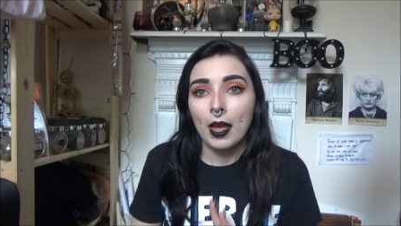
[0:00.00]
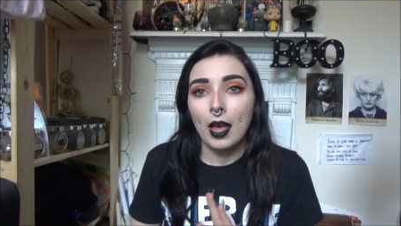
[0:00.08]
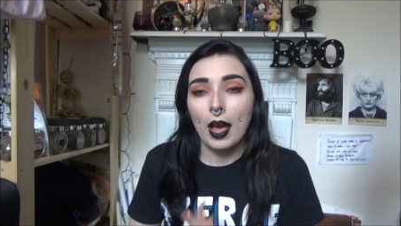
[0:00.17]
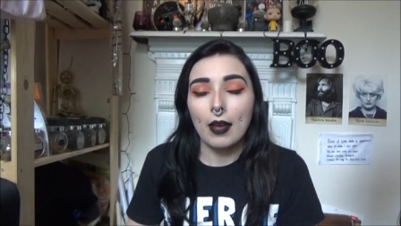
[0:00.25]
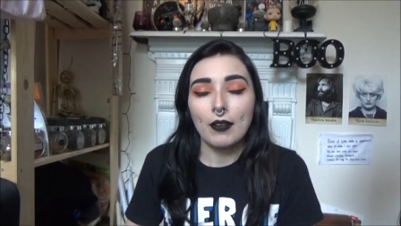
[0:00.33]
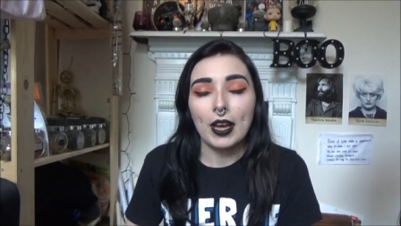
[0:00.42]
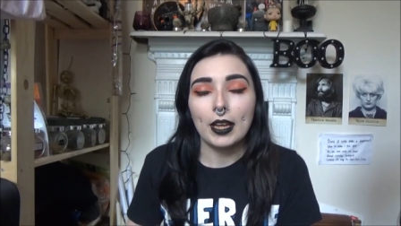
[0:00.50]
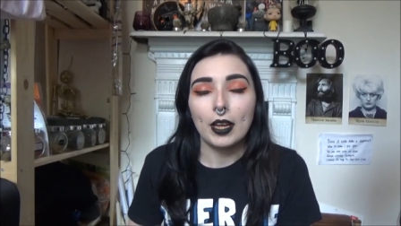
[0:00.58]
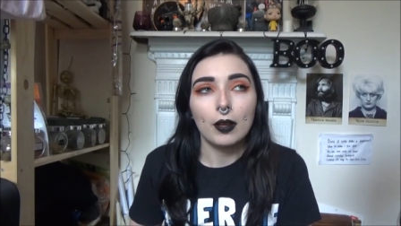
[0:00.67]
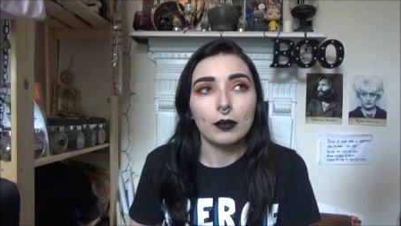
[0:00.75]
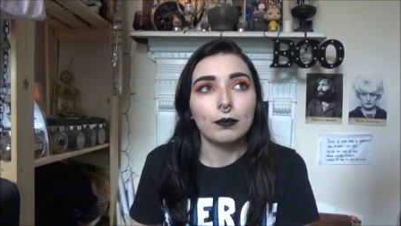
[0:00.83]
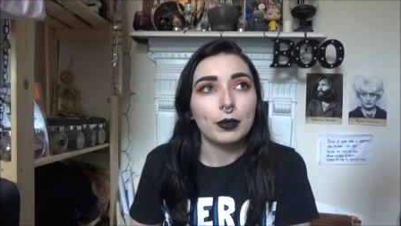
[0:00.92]
I've had
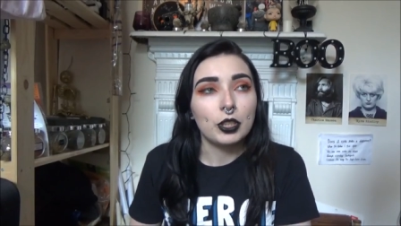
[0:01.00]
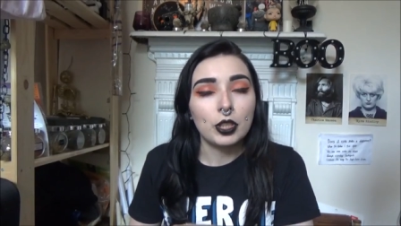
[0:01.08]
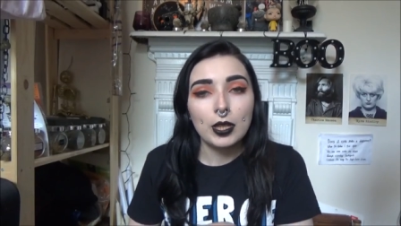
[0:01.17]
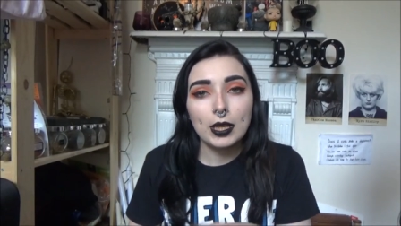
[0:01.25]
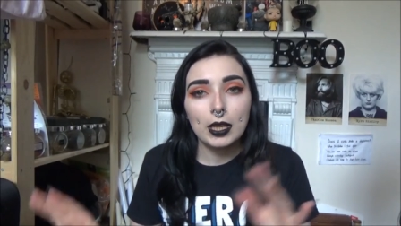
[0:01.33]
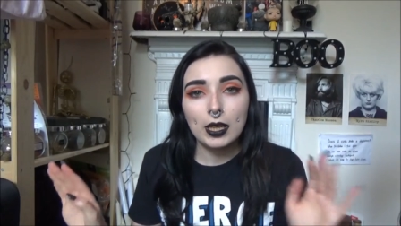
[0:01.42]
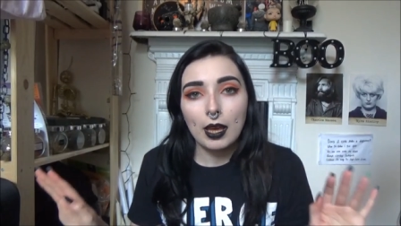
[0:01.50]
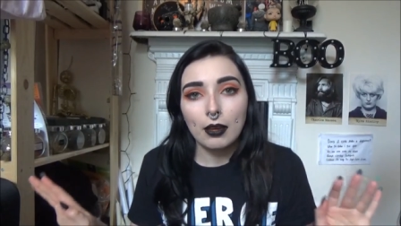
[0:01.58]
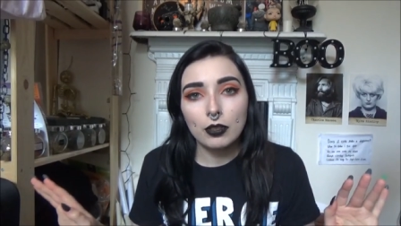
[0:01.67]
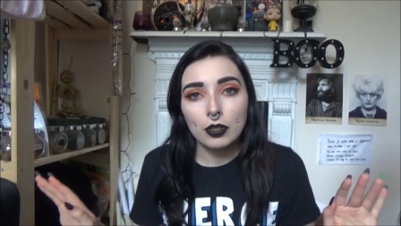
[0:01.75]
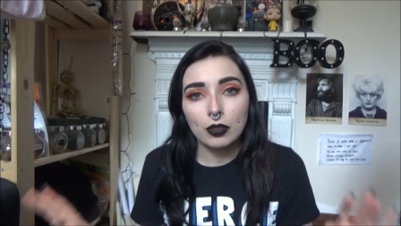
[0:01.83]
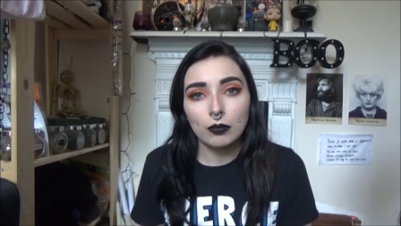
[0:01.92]
a bajillion
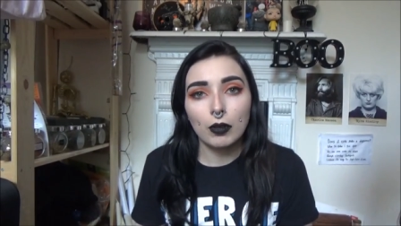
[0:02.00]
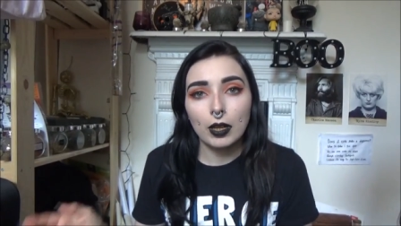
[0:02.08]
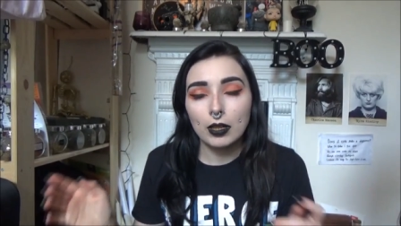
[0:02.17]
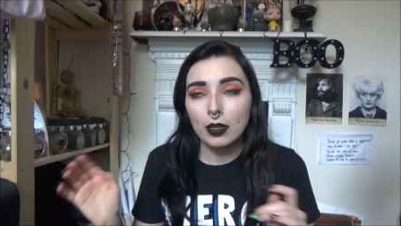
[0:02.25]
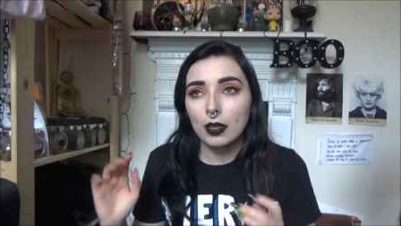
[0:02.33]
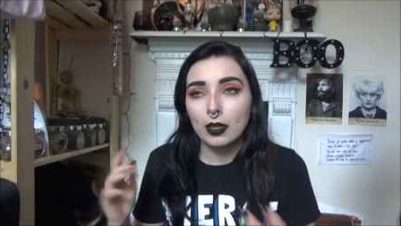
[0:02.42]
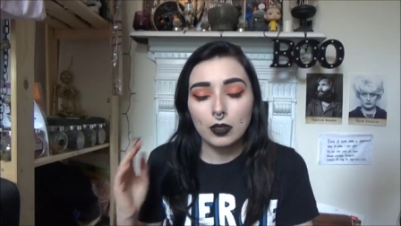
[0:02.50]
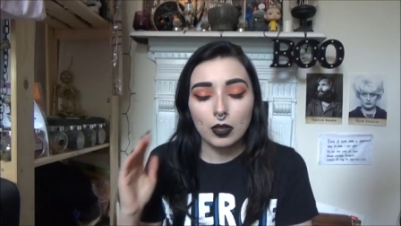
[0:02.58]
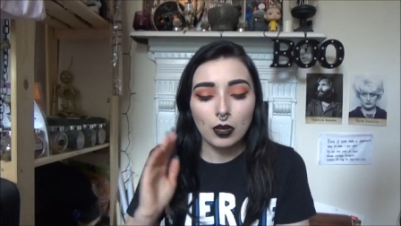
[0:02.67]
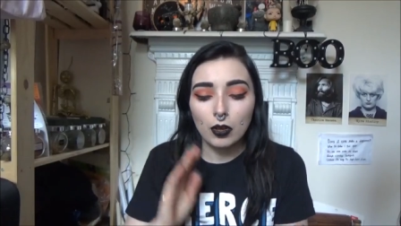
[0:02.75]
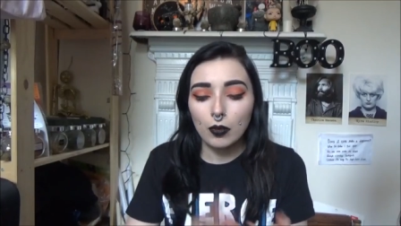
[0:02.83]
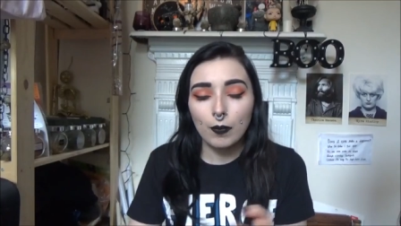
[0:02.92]
errands to run, things to
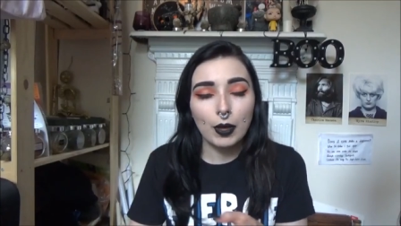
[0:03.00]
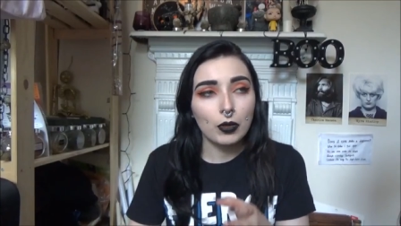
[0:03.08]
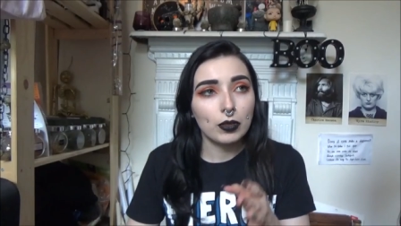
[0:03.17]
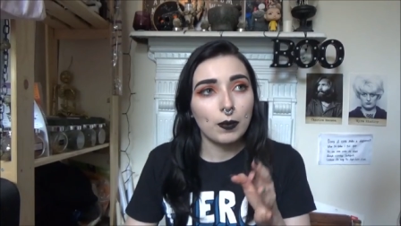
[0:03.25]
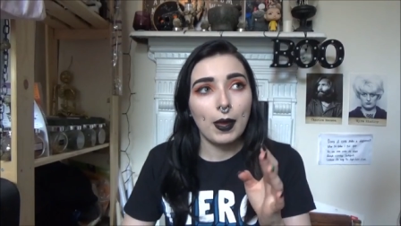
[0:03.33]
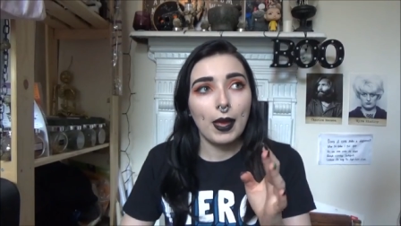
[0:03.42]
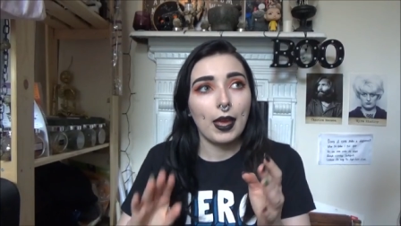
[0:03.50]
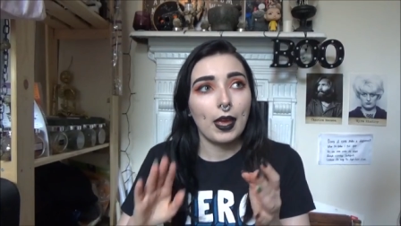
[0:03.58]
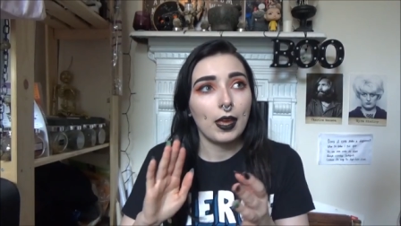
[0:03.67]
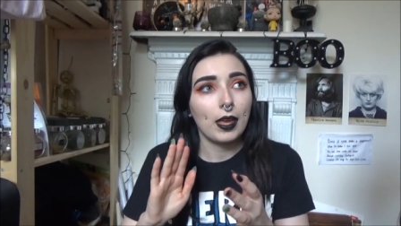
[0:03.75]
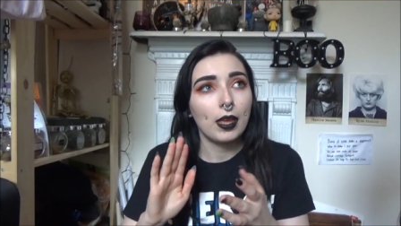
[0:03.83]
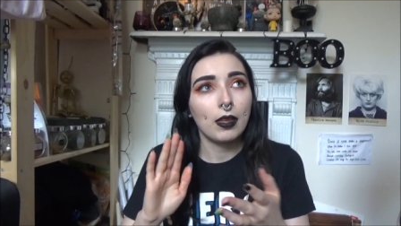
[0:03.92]
do, bills to
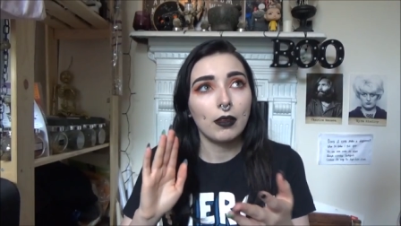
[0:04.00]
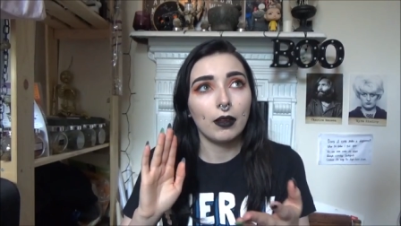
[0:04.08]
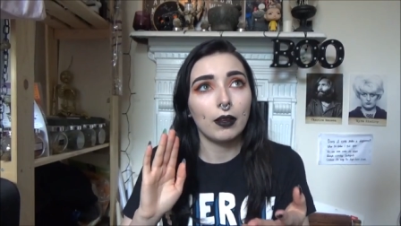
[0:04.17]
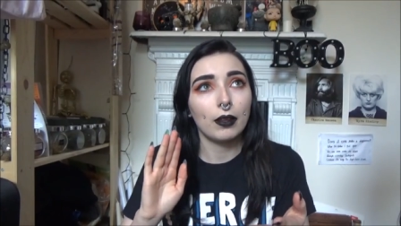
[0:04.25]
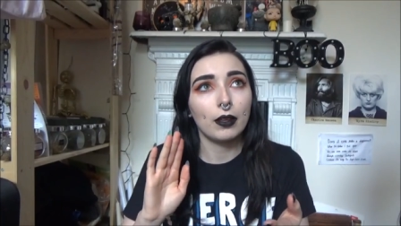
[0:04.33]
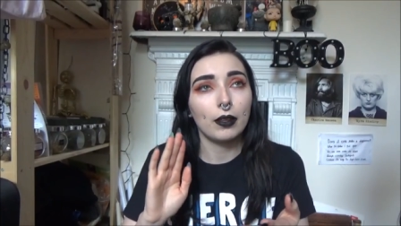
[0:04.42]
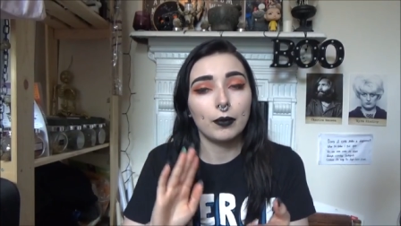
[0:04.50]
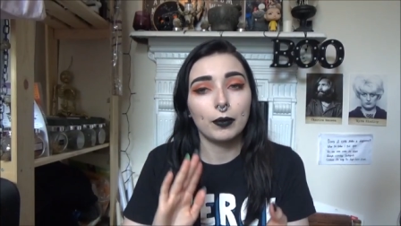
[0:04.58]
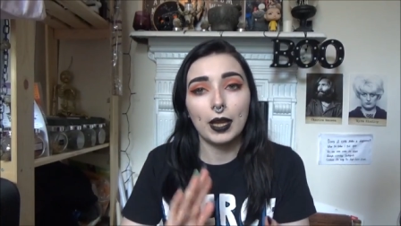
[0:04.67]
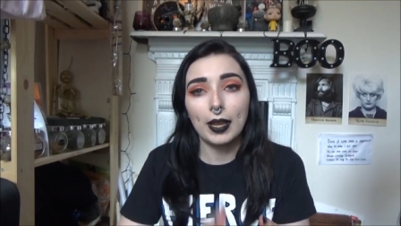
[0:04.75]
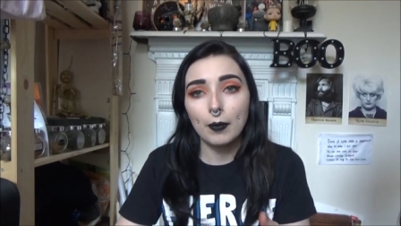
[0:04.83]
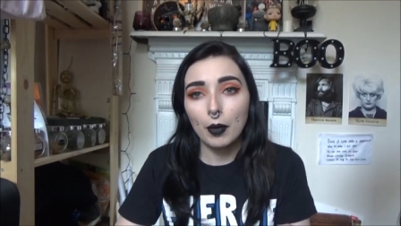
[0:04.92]
pay, uh,
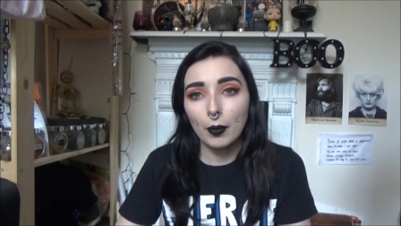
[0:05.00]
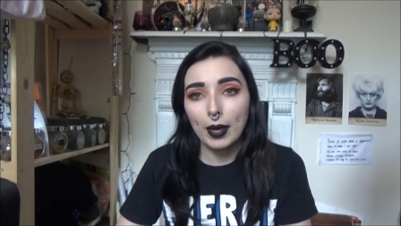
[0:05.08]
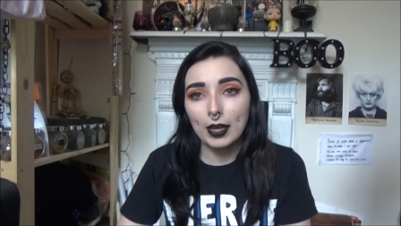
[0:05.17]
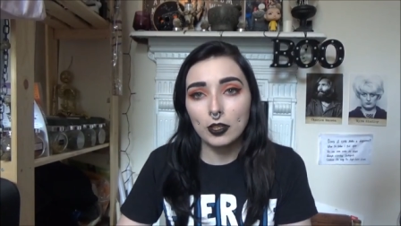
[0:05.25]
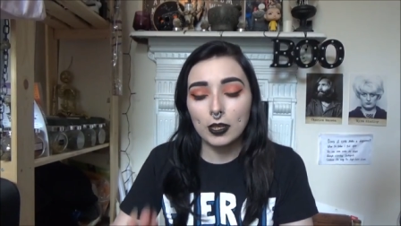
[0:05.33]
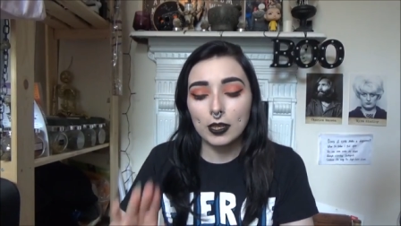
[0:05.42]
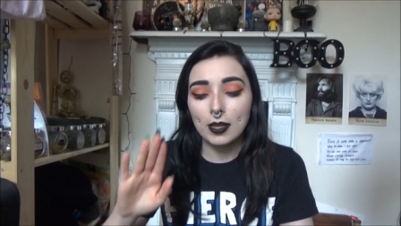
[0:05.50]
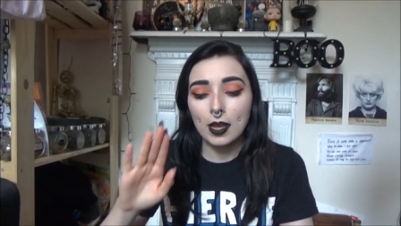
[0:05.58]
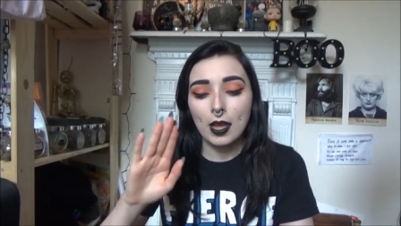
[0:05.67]
collect my wages,